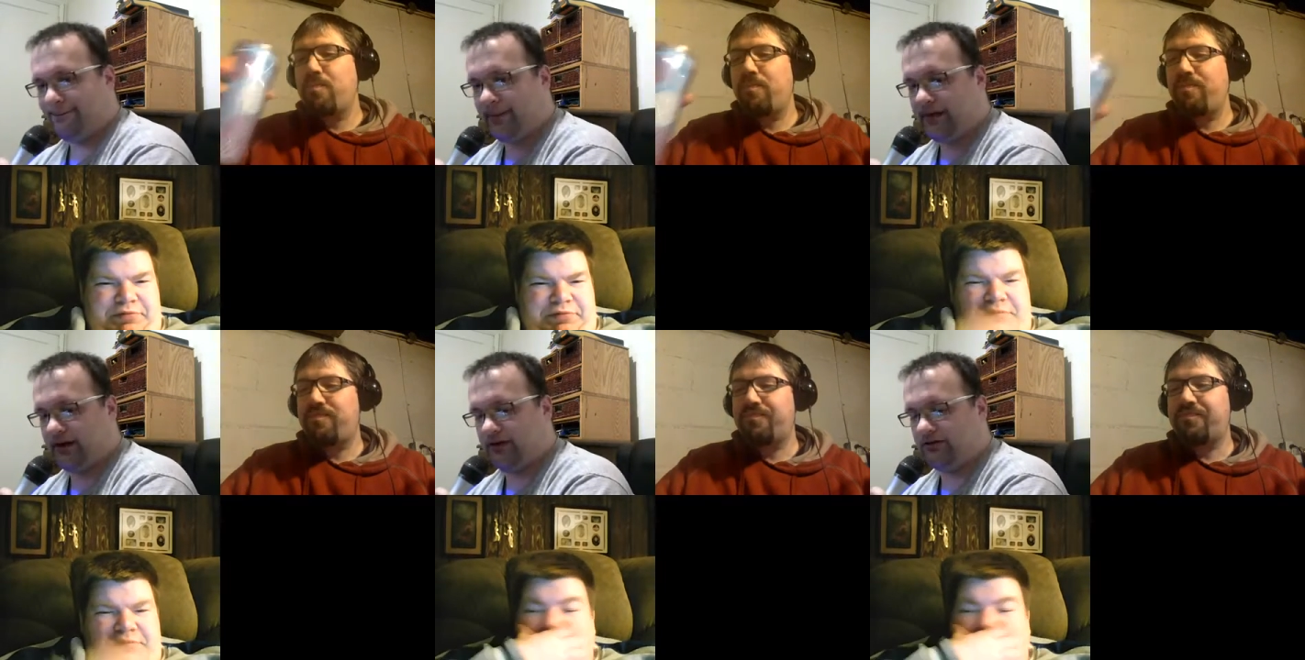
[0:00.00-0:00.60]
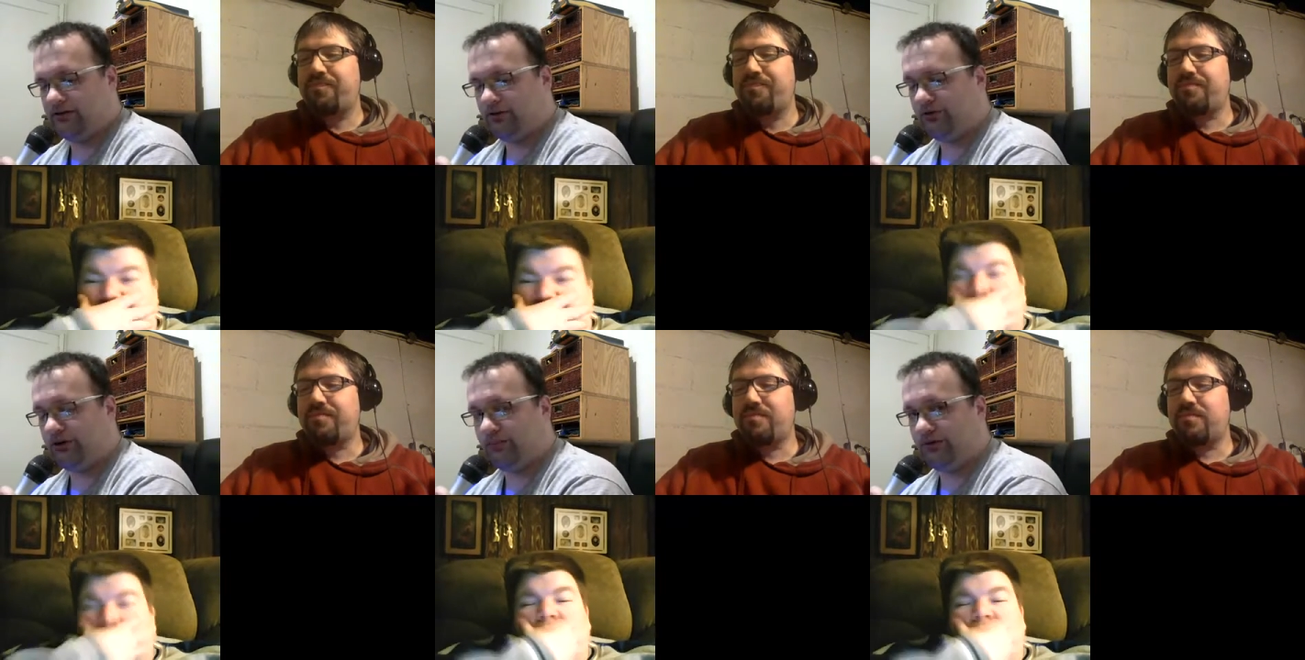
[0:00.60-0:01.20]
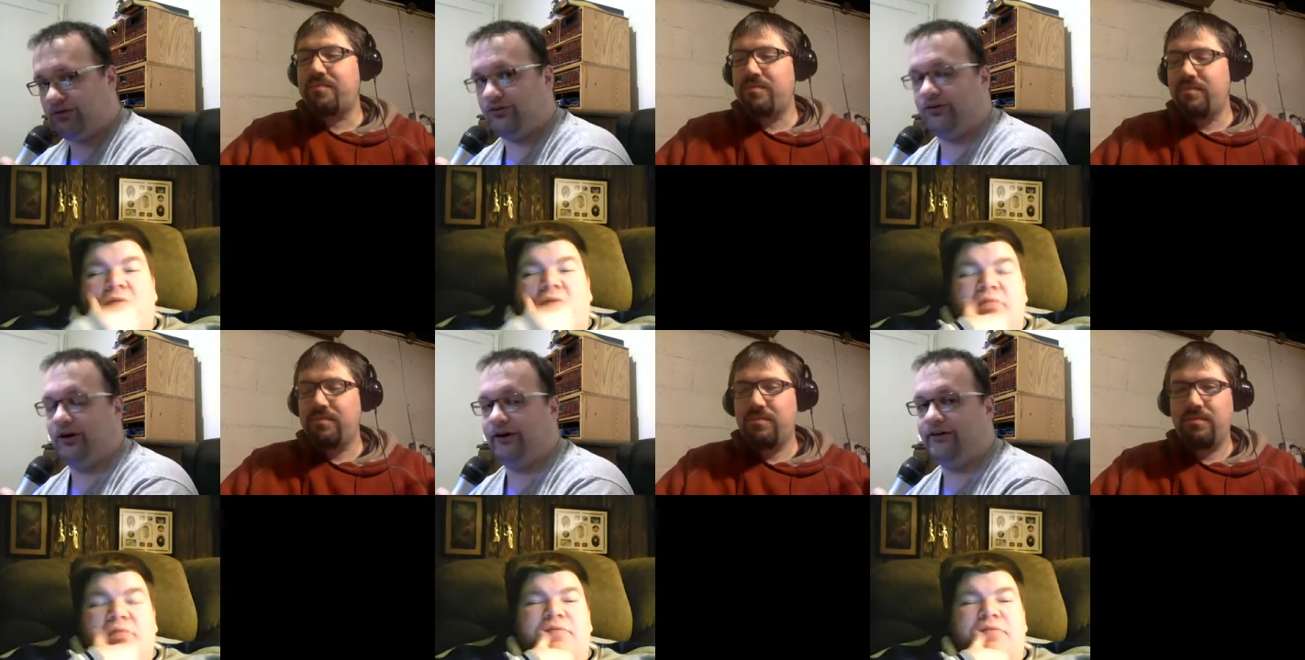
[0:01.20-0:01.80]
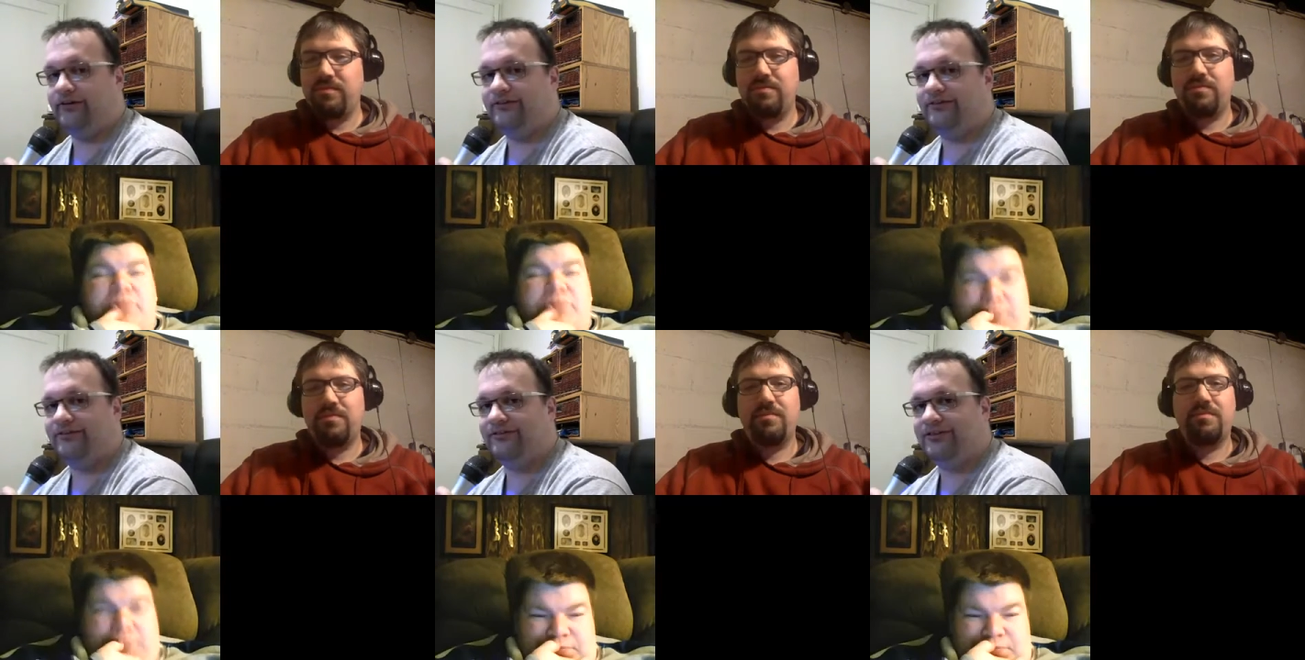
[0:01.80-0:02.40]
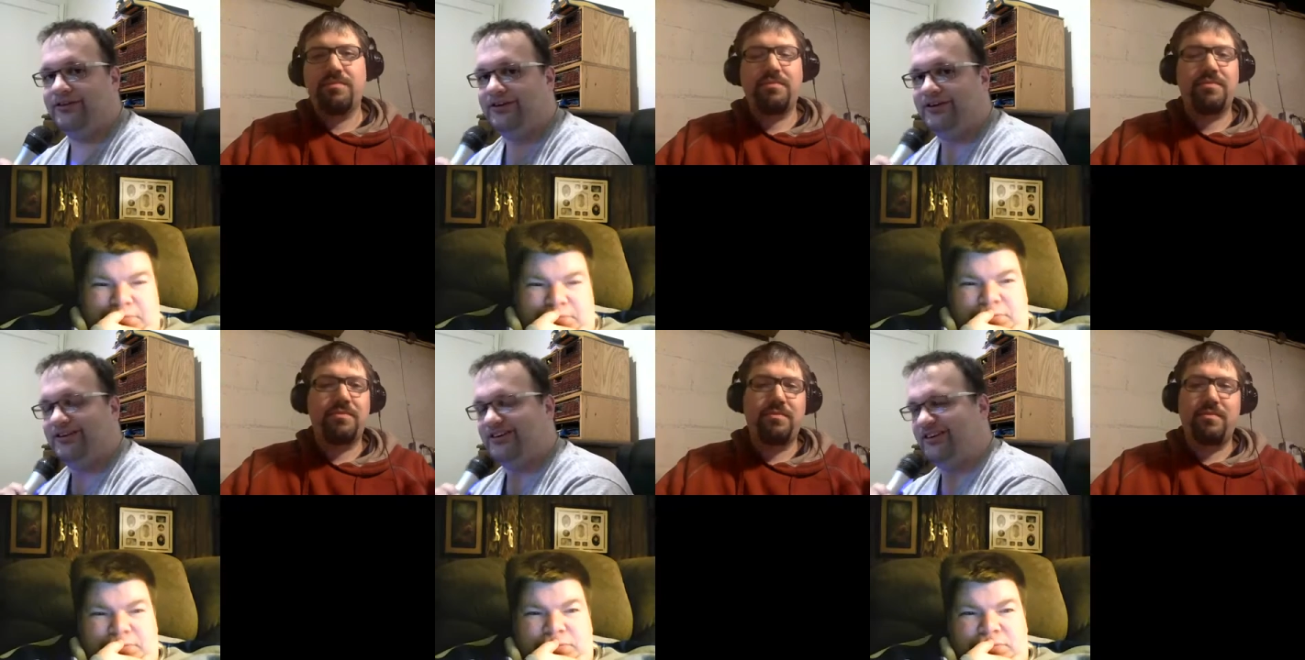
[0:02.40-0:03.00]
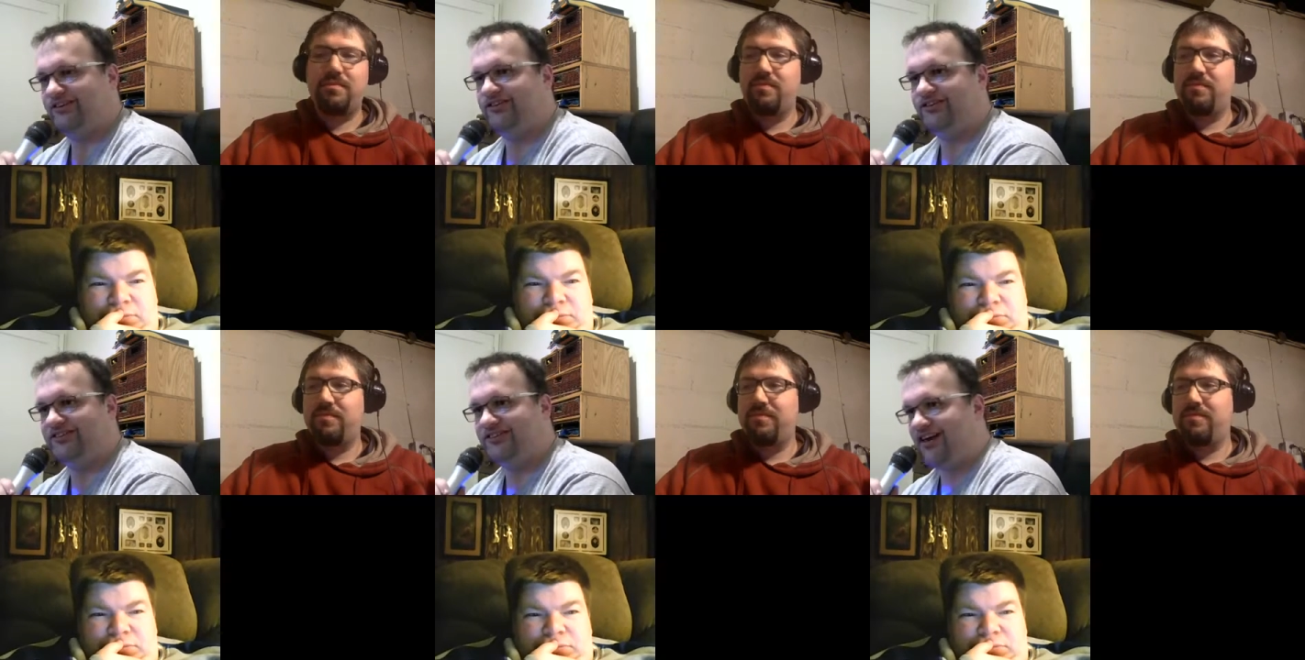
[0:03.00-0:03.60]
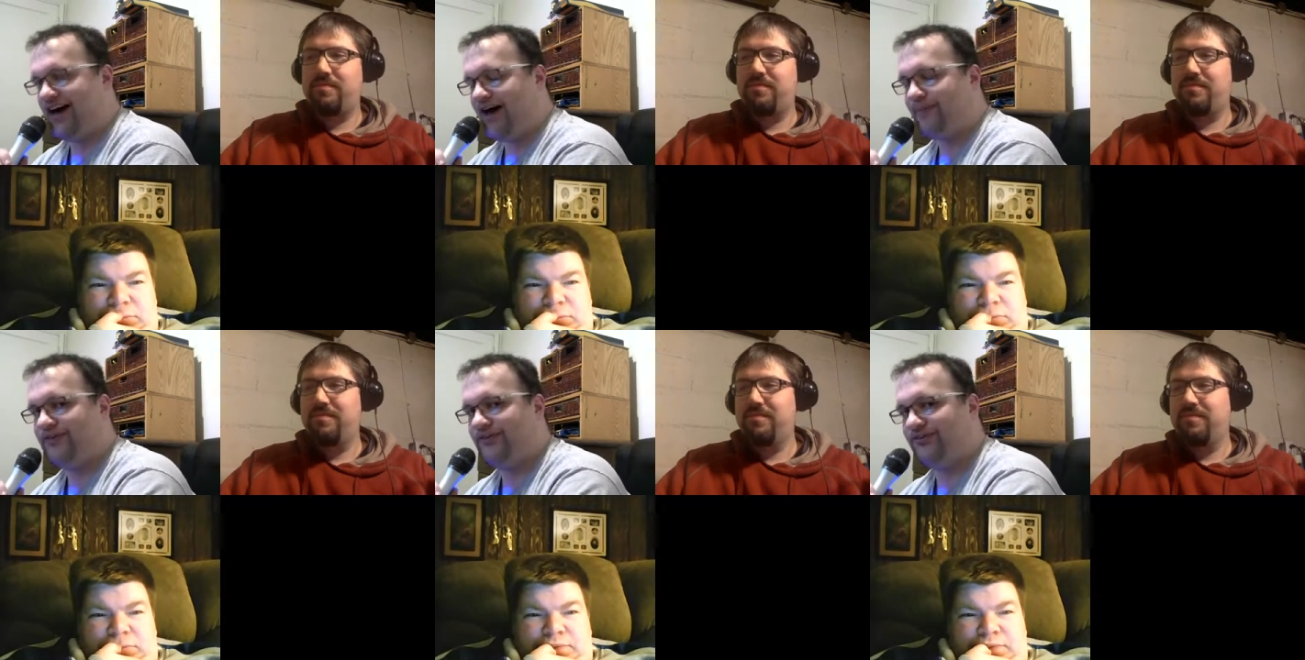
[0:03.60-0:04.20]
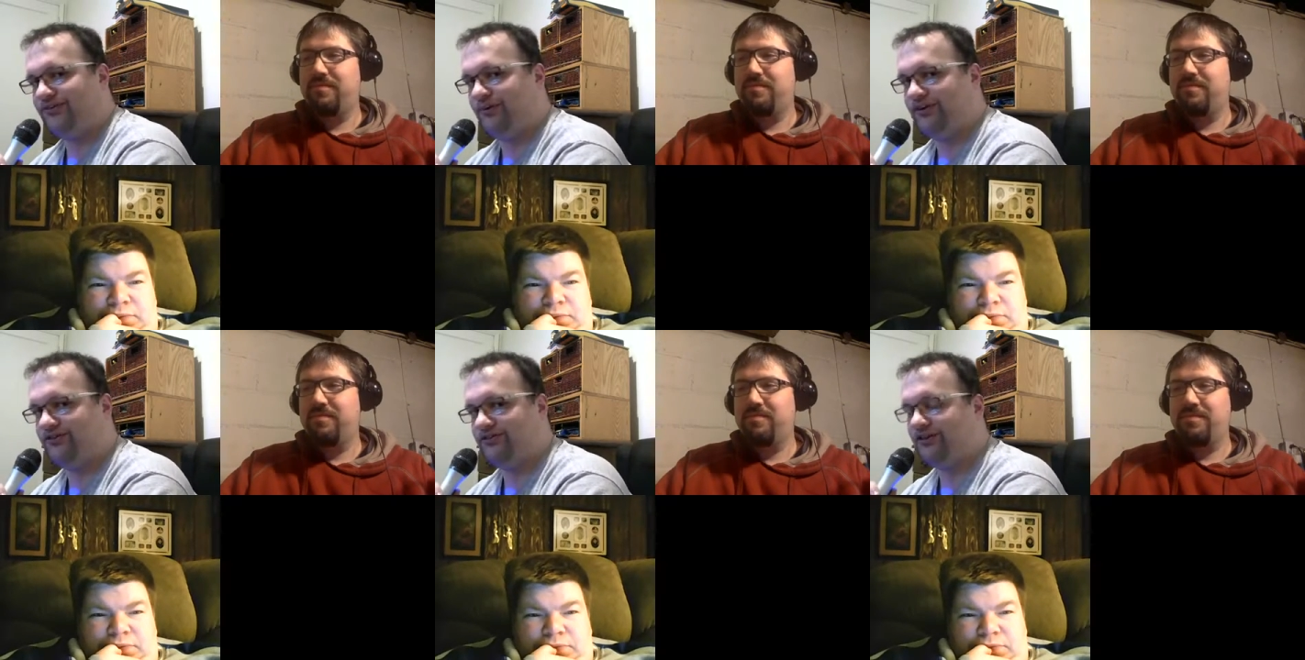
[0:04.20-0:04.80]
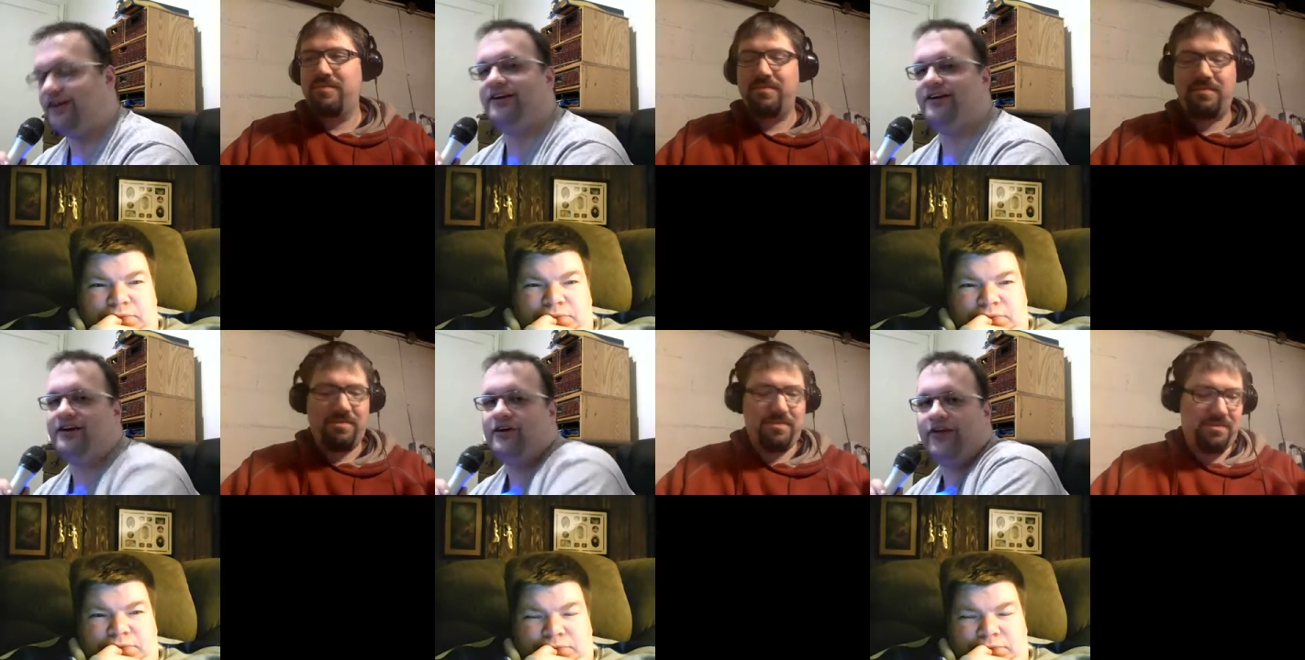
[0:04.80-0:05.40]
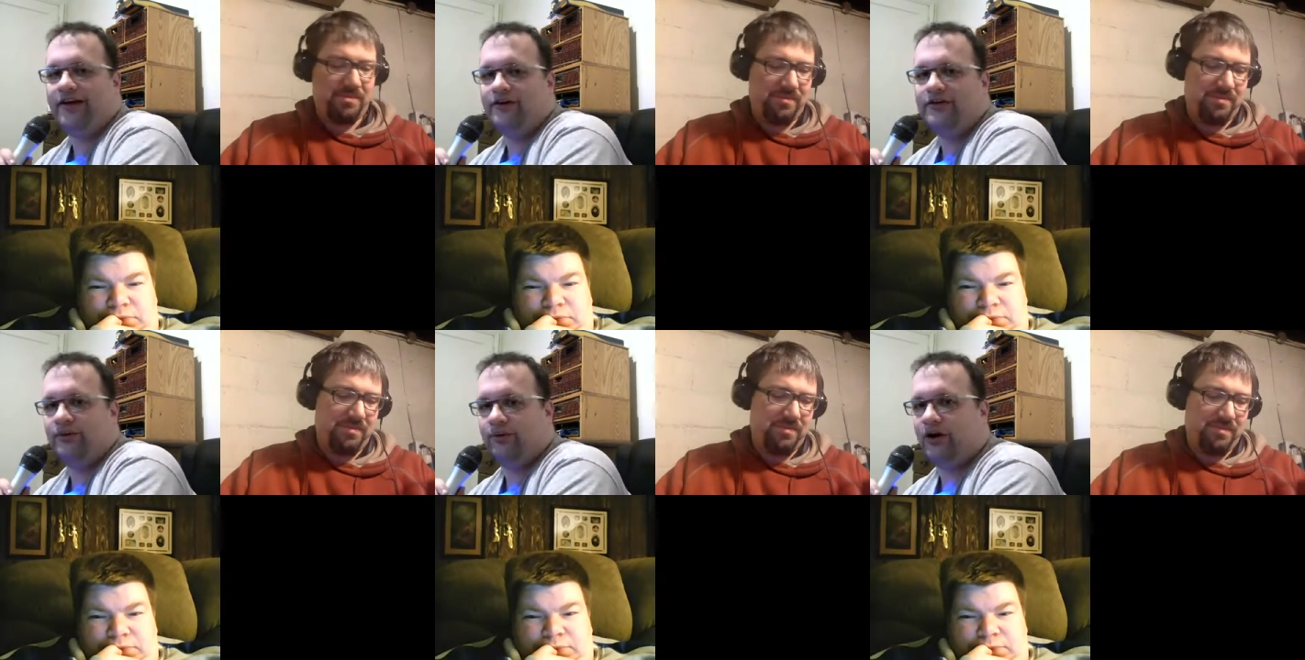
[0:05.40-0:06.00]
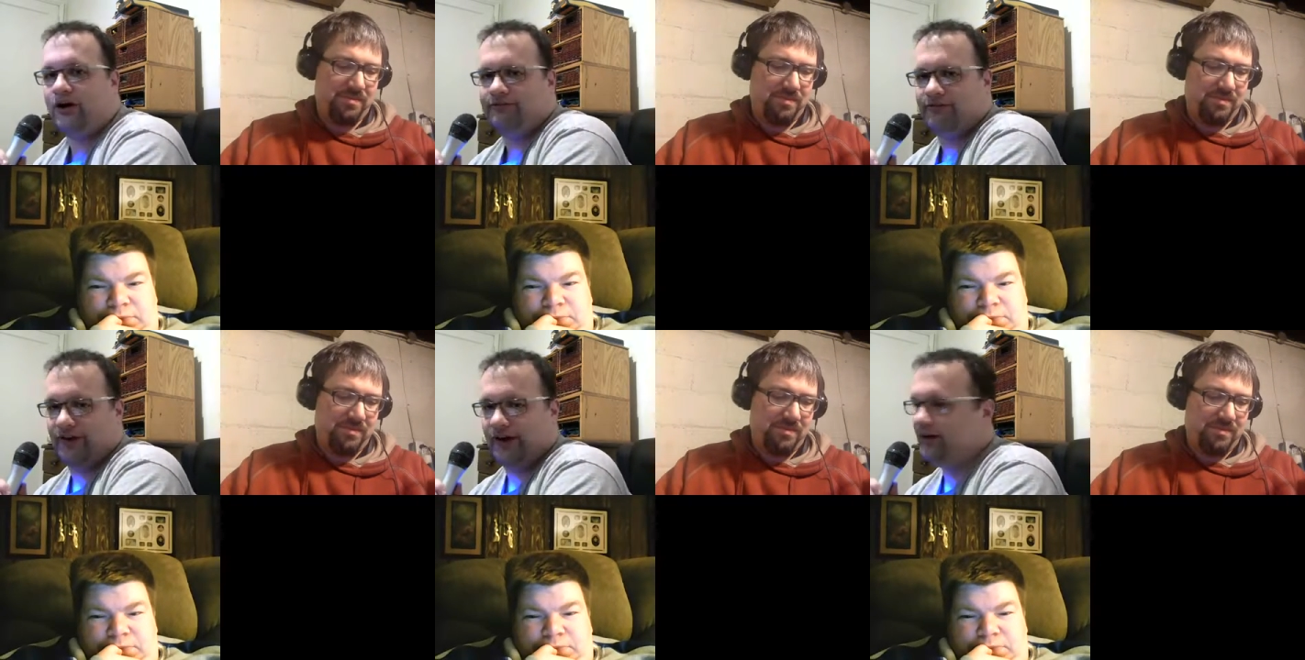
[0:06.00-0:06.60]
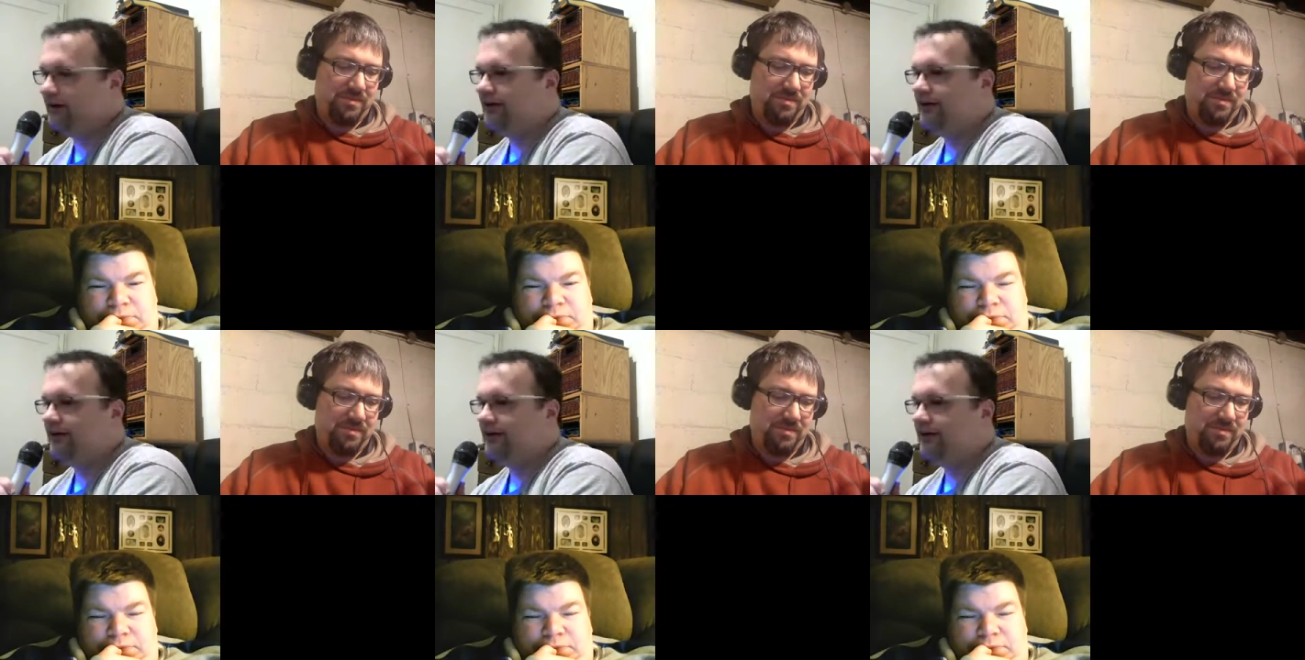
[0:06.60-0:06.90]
Speaker 1: and there was a commercial on? You just happened to switch, and, and I know I know they were off today